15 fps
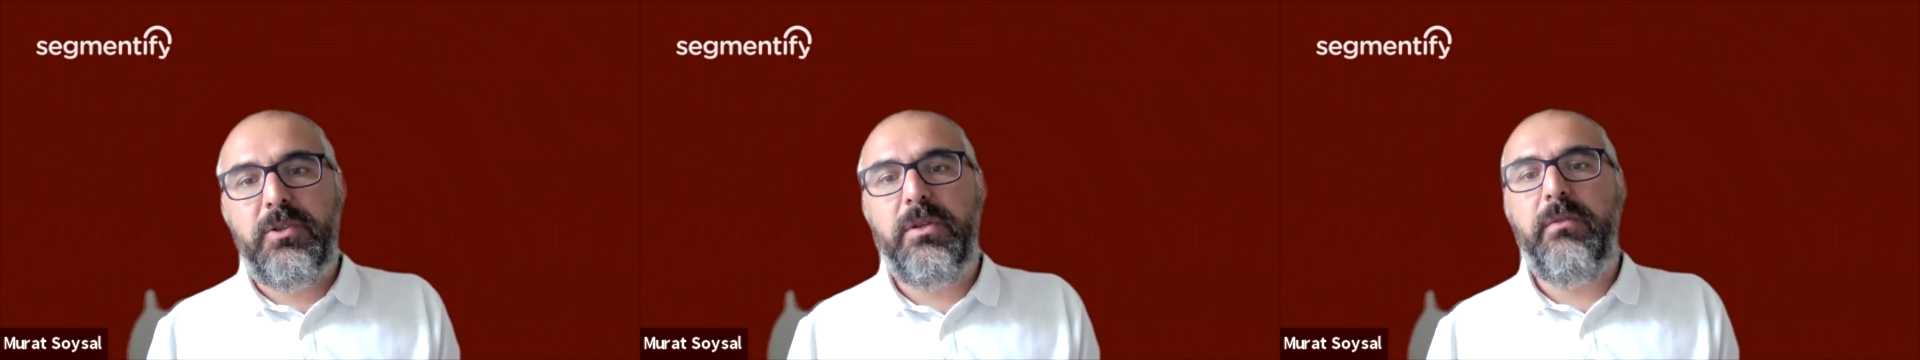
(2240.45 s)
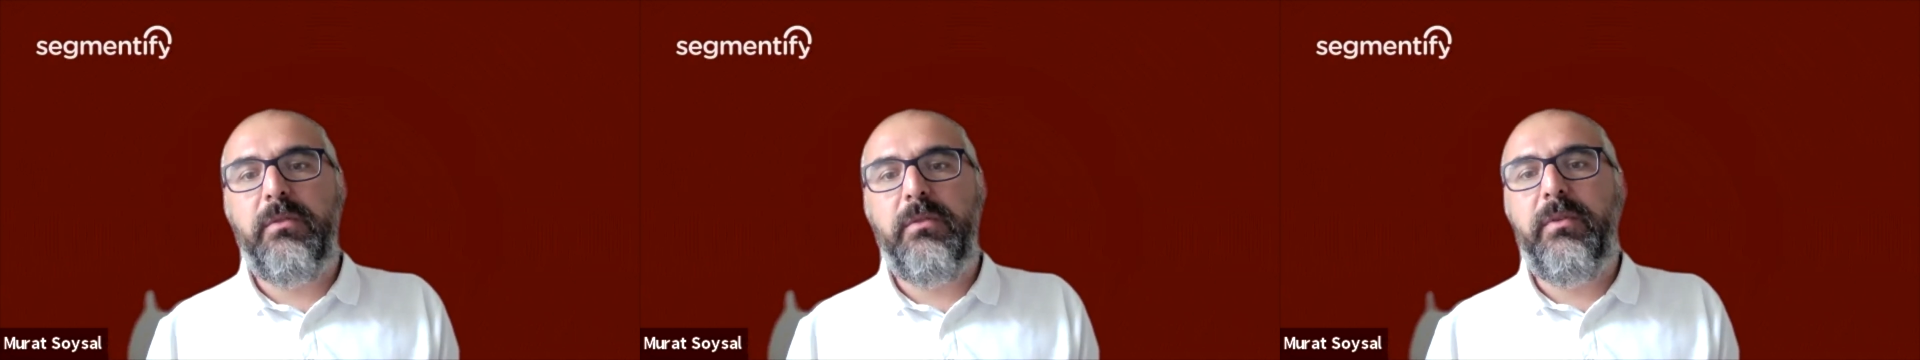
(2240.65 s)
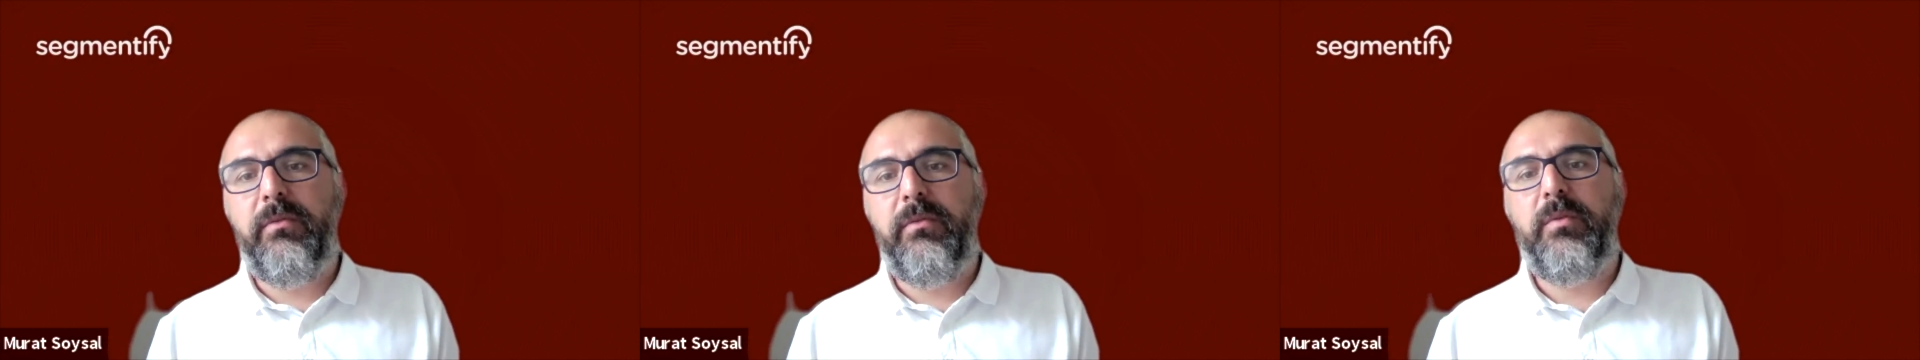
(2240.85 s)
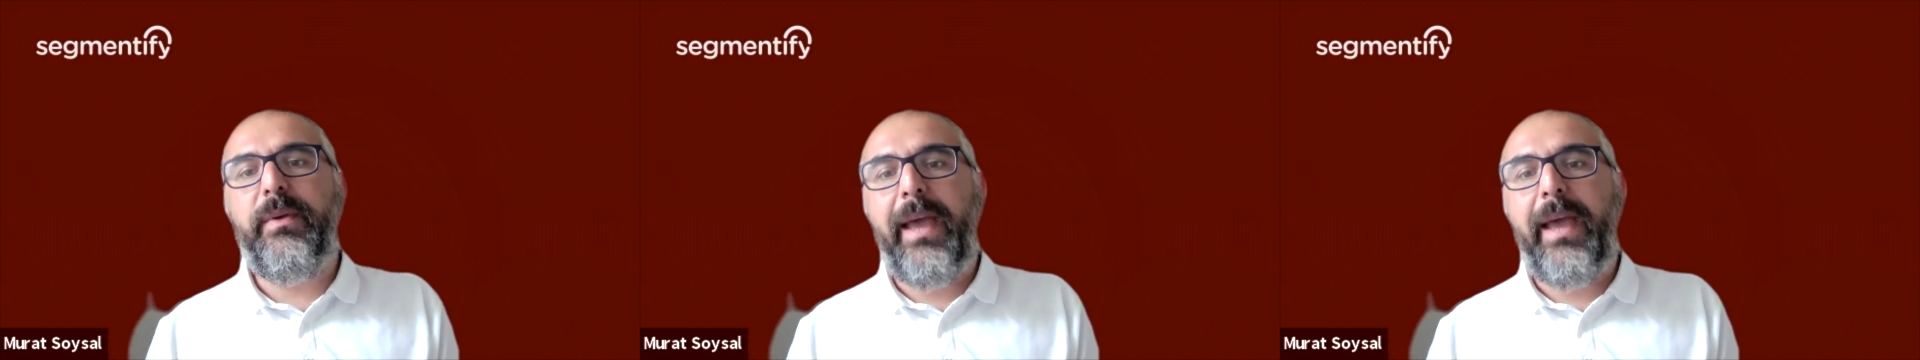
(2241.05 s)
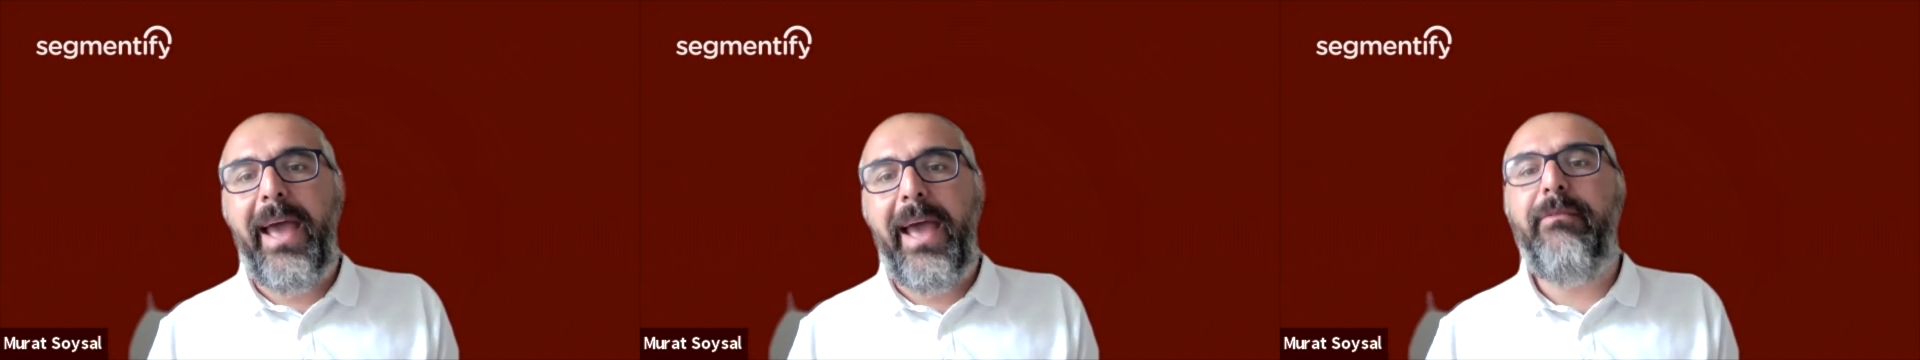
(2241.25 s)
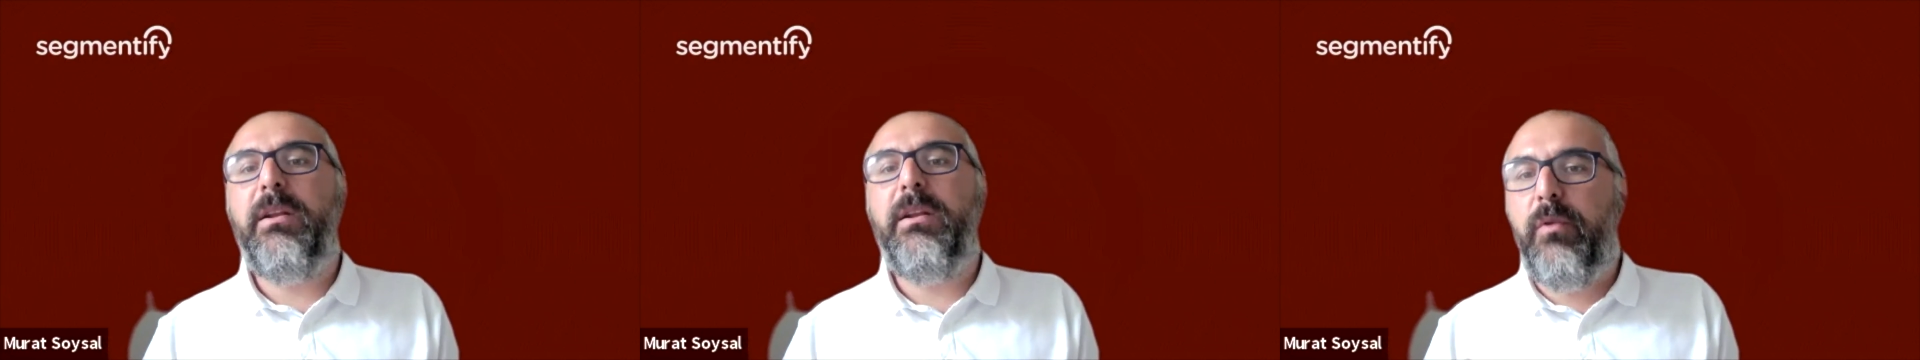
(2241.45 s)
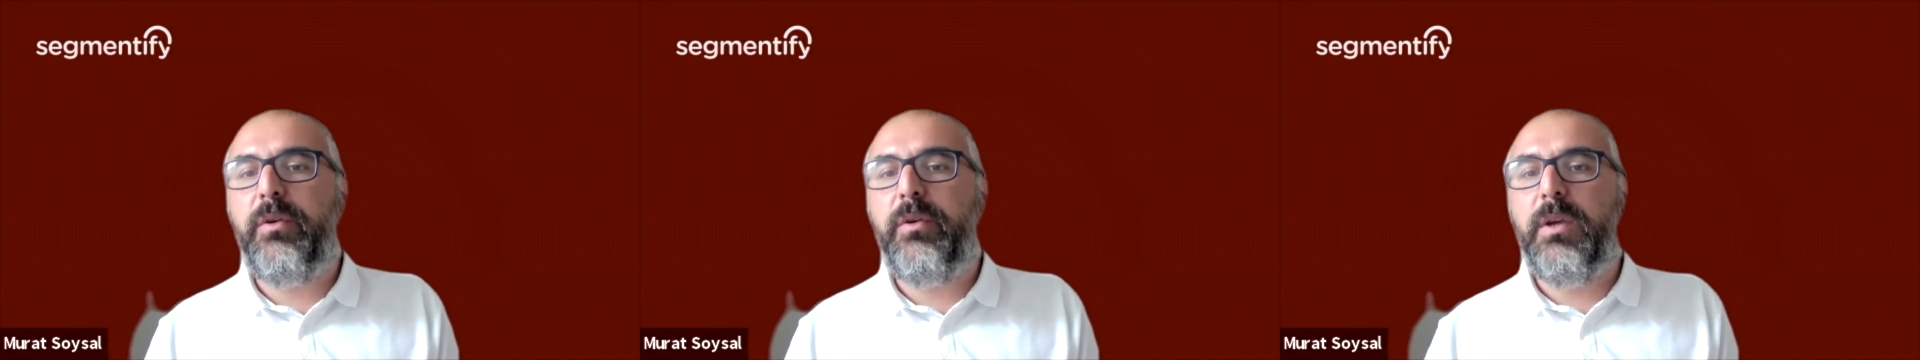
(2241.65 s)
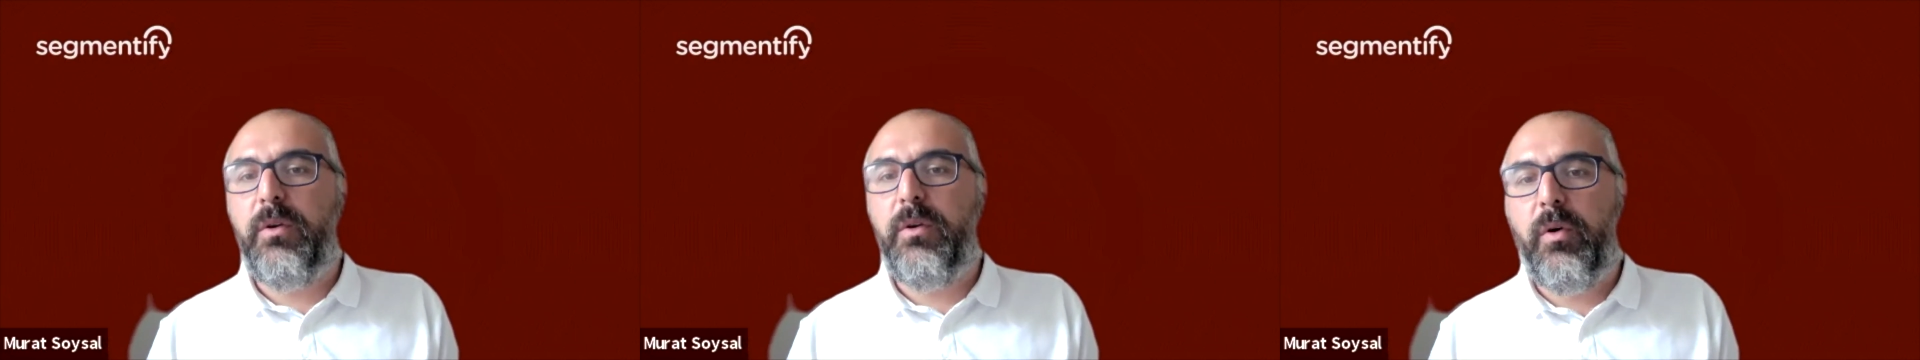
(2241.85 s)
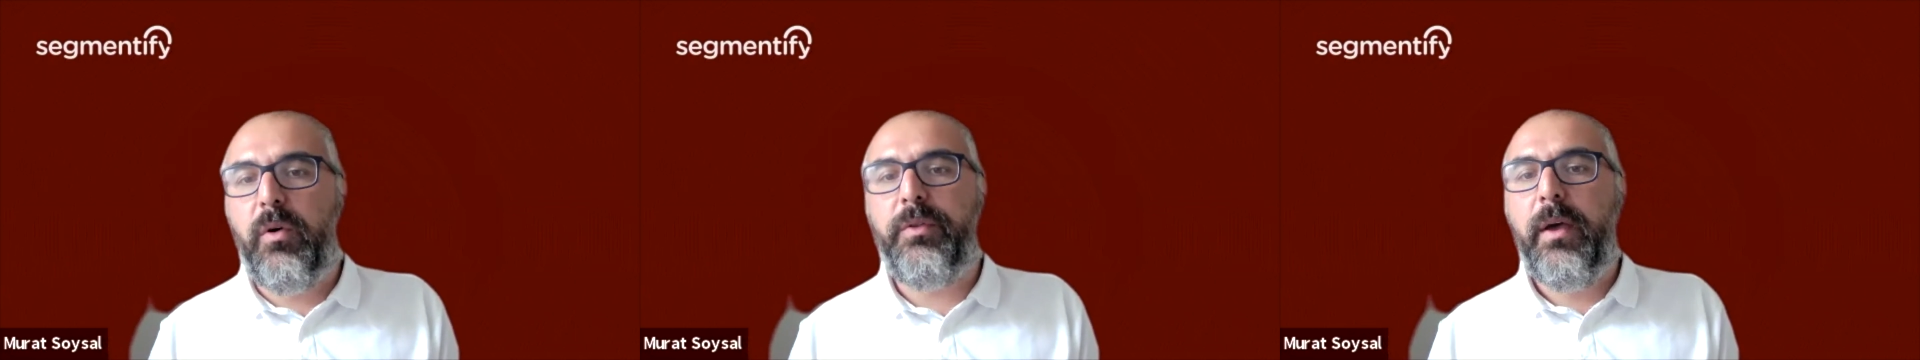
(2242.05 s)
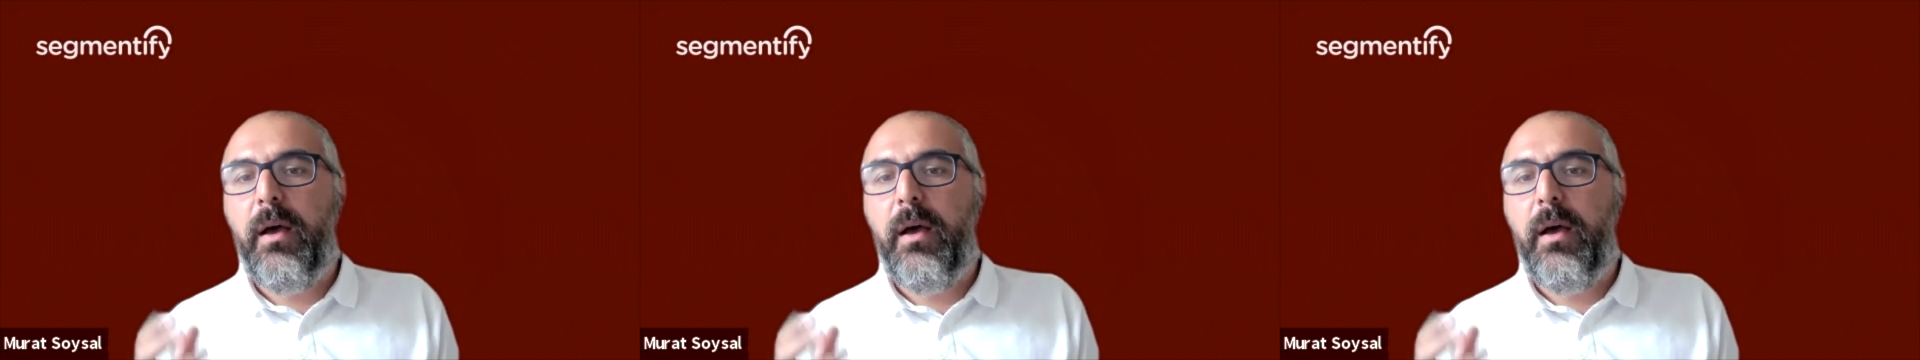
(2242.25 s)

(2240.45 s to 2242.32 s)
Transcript: we will be heavily working on